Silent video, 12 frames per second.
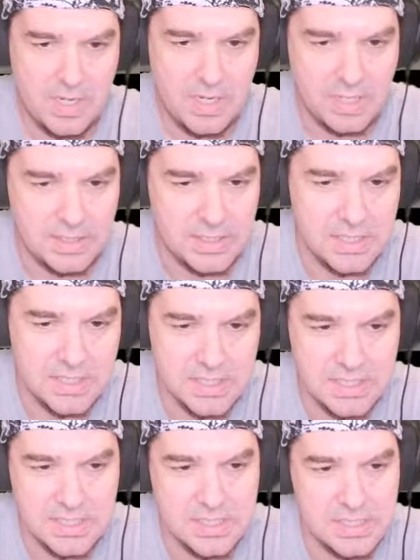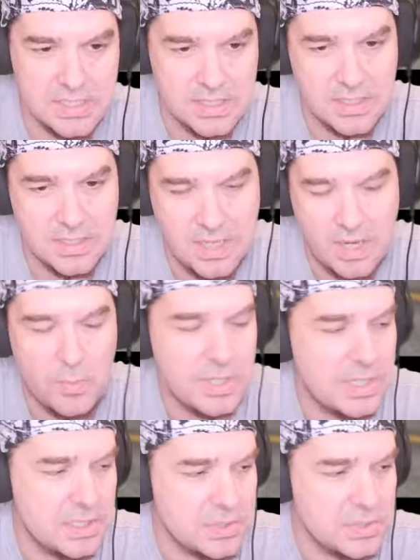I think this is, I want to
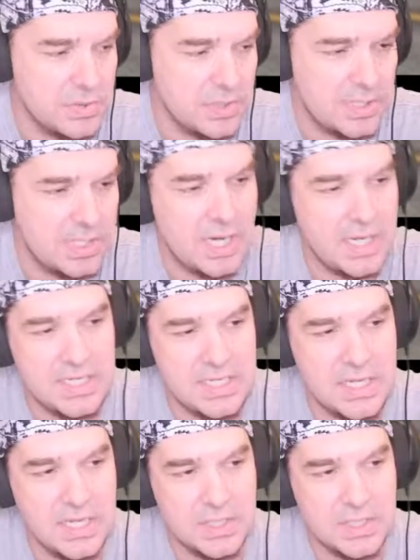get a tune in. I need to get a